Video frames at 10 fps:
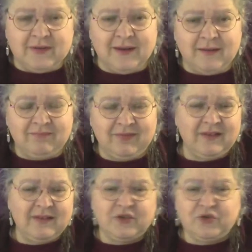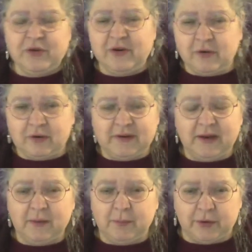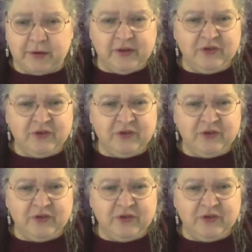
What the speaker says: This is a 2-year-old little boy.